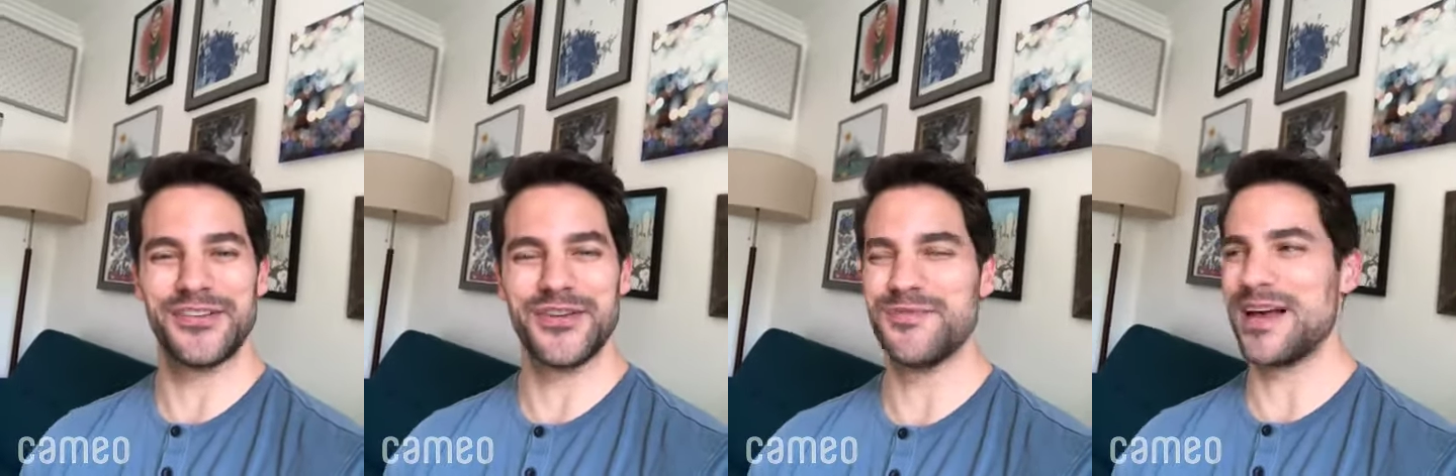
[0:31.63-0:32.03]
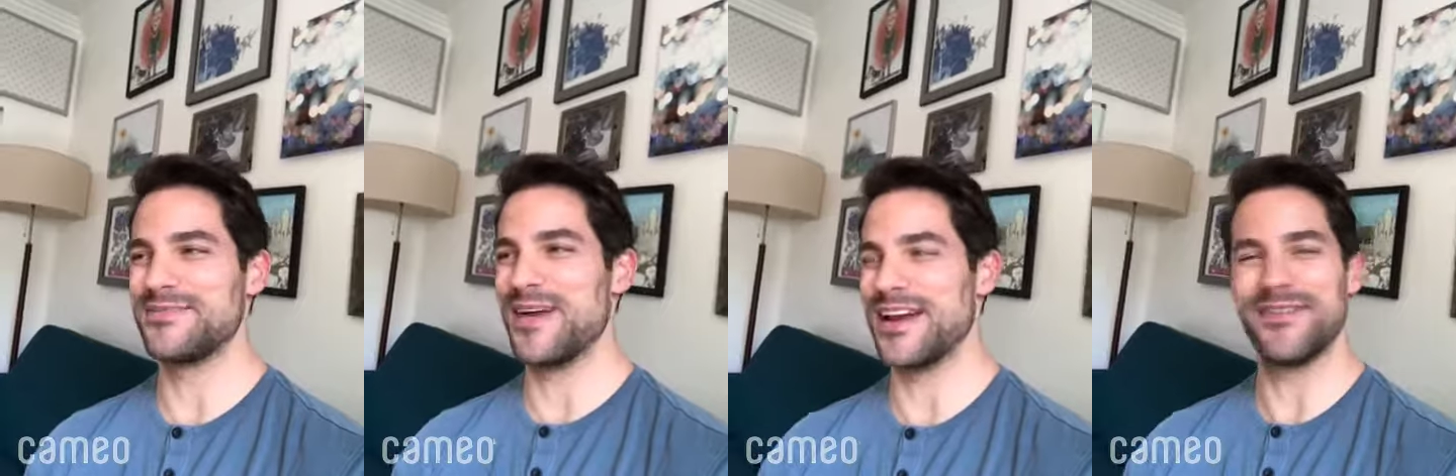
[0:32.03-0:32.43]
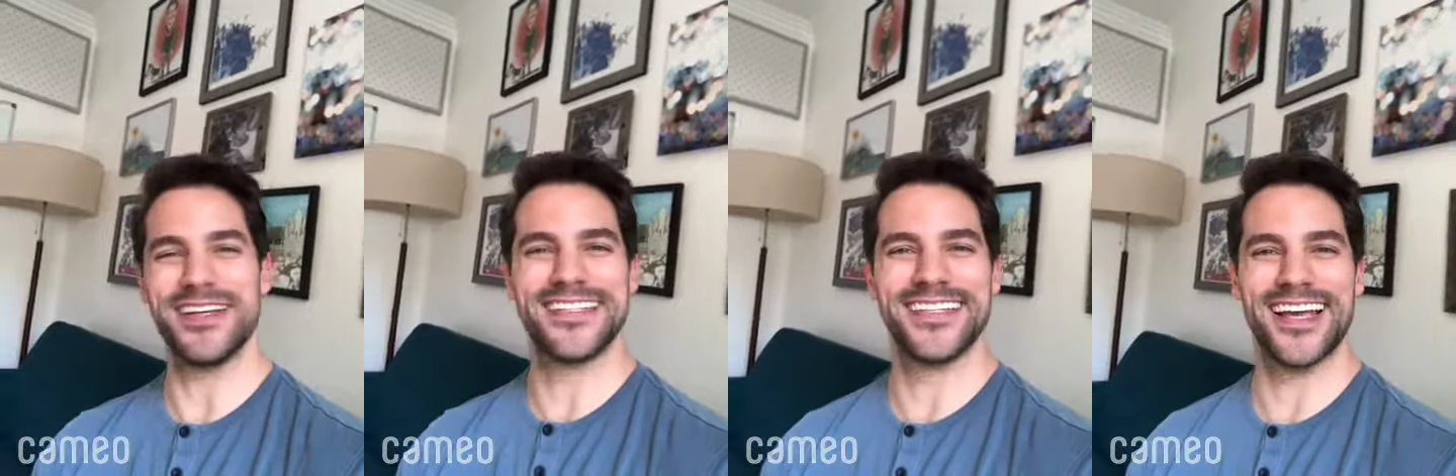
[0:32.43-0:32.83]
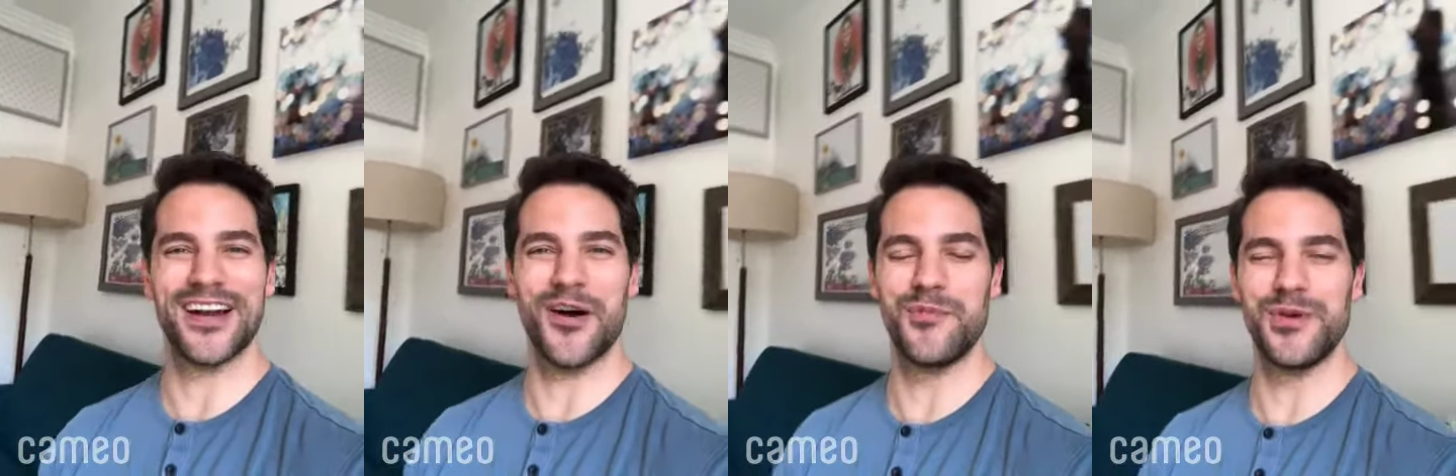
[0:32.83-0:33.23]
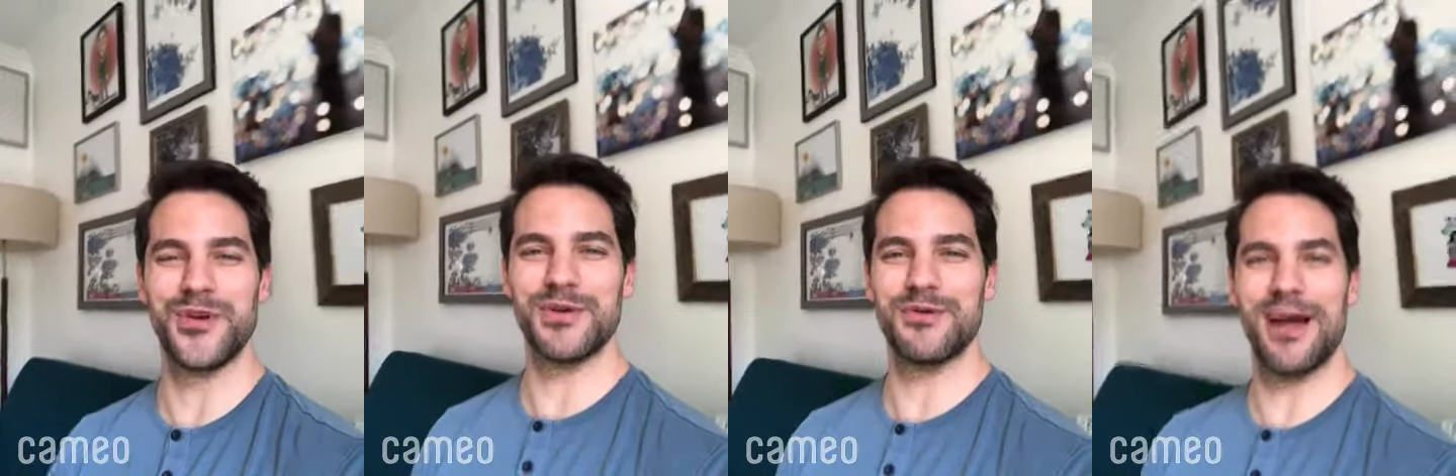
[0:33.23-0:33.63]
your best benefit, and I hope you're
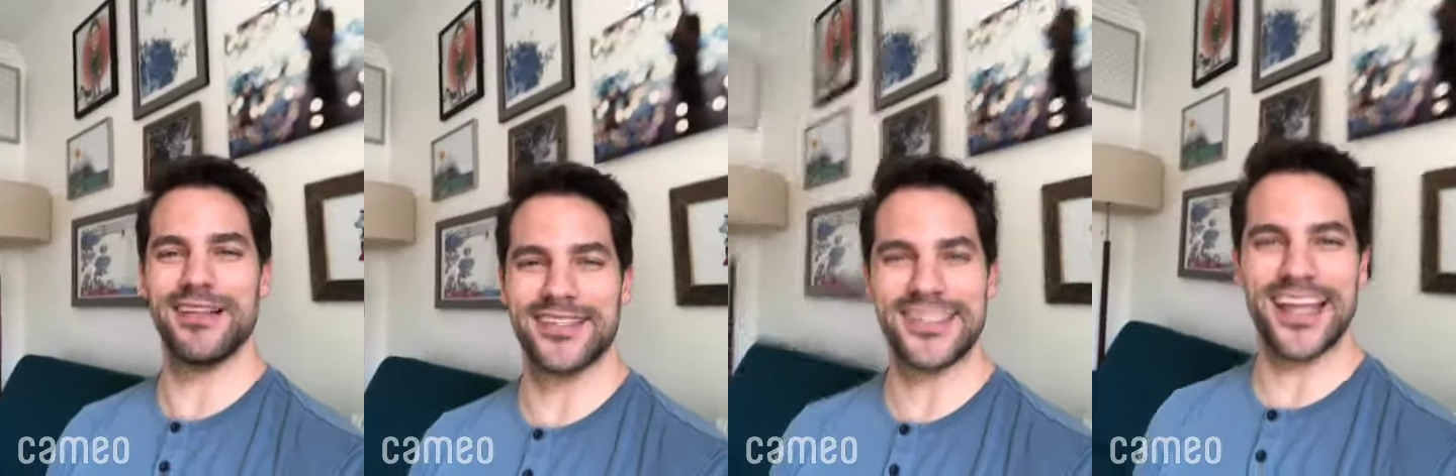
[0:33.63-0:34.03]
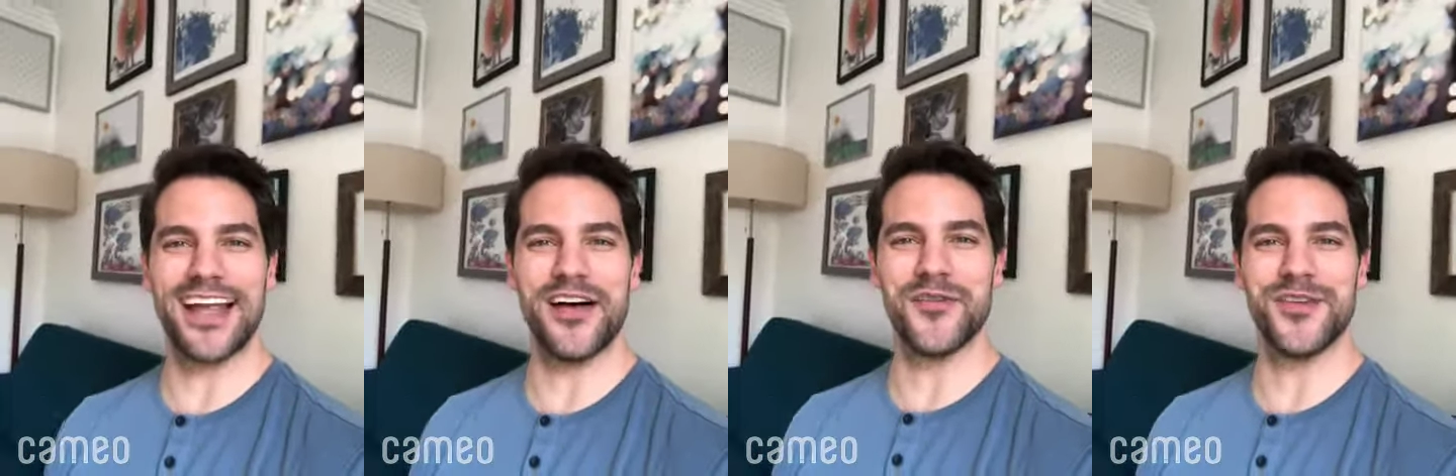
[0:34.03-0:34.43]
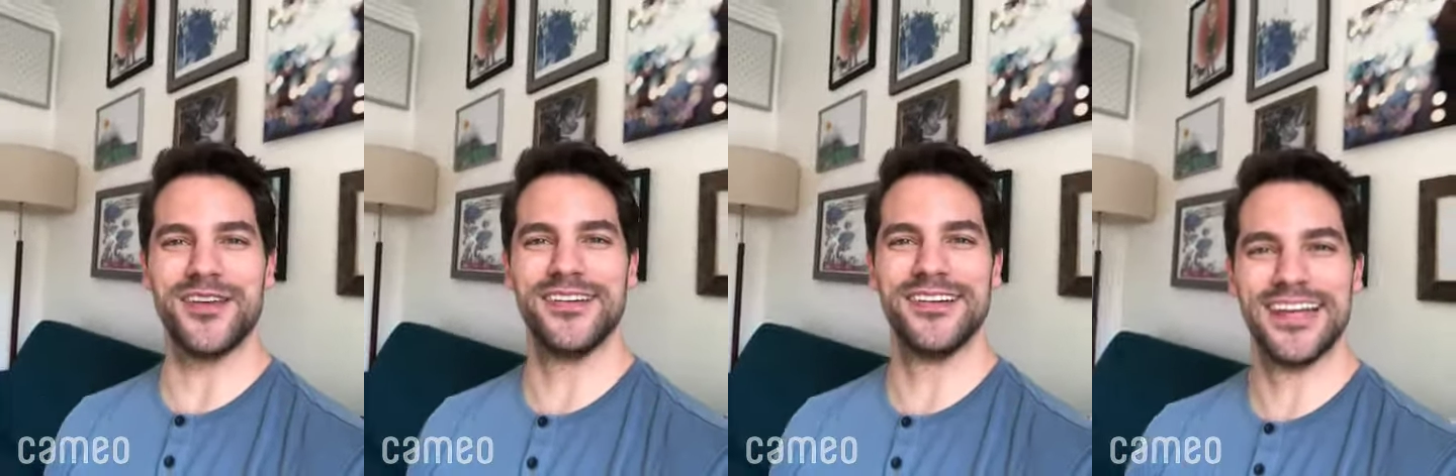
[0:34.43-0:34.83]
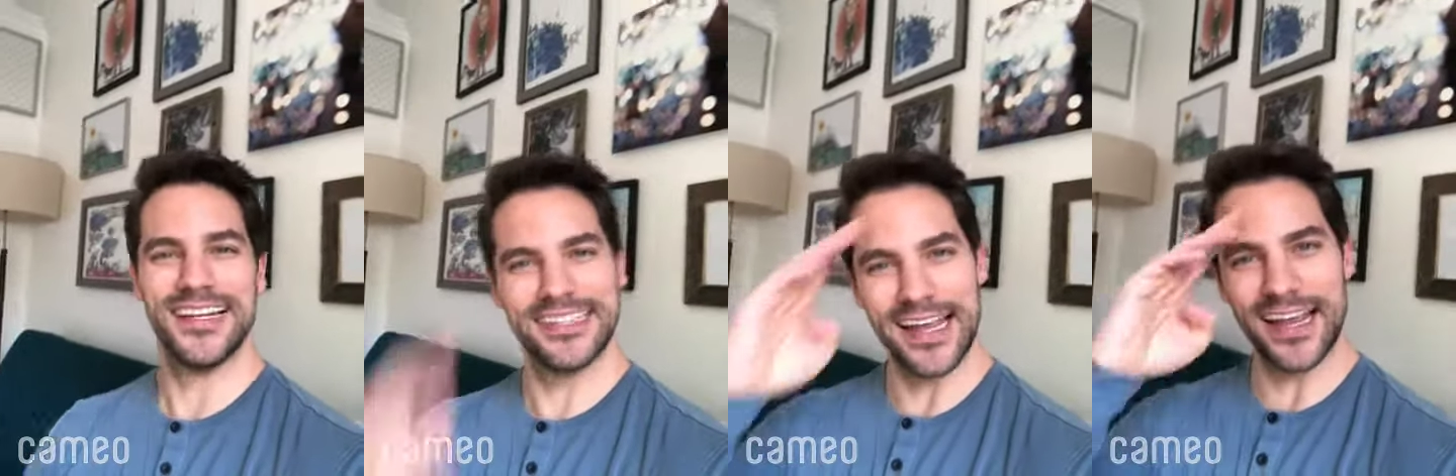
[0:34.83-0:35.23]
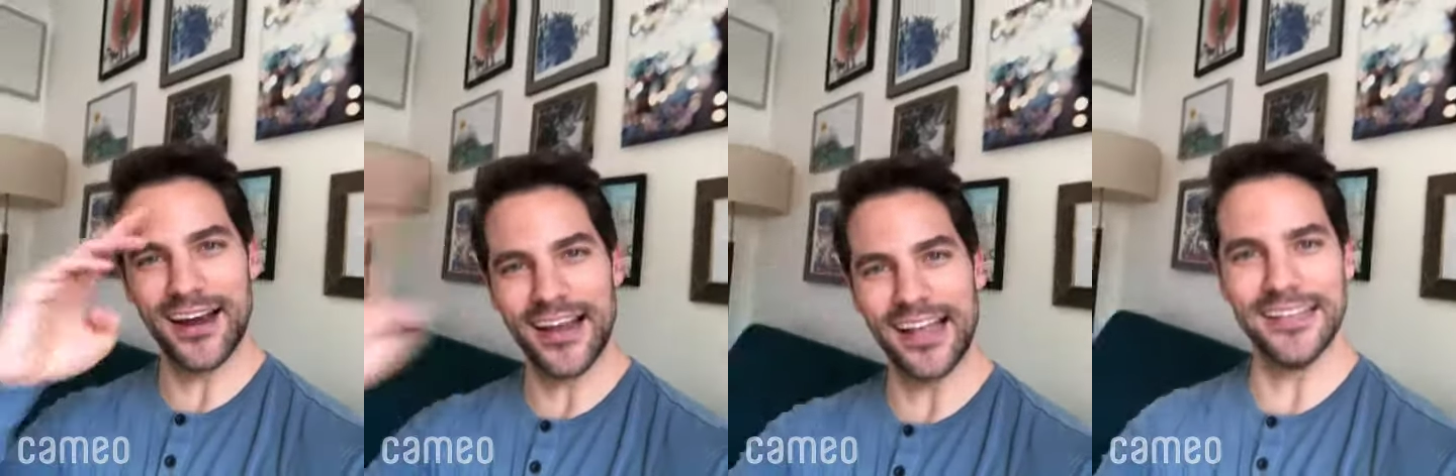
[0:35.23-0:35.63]
doing well and staying healthy. Take
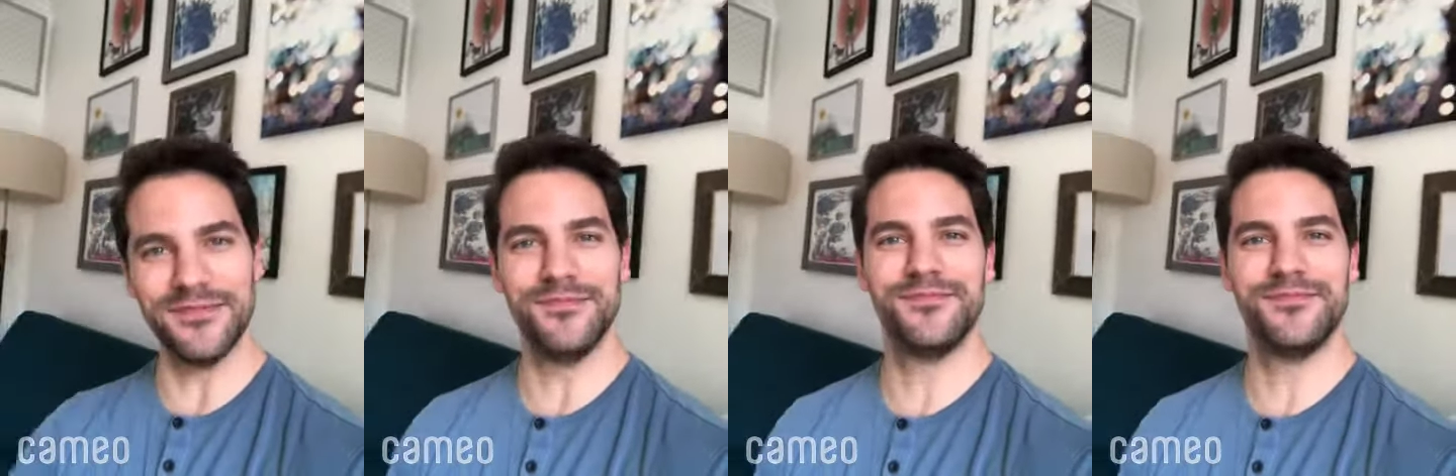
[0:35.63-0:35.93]
care, Kelly.